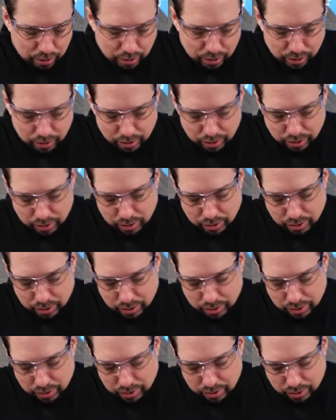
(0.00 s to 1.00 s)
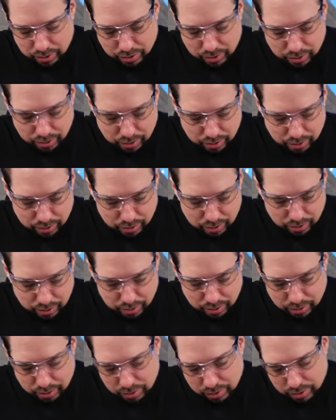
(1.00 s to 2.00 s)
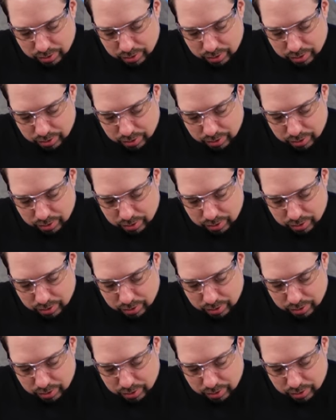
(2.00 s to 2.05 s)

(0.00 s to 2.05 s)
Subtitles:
Nobody speaks.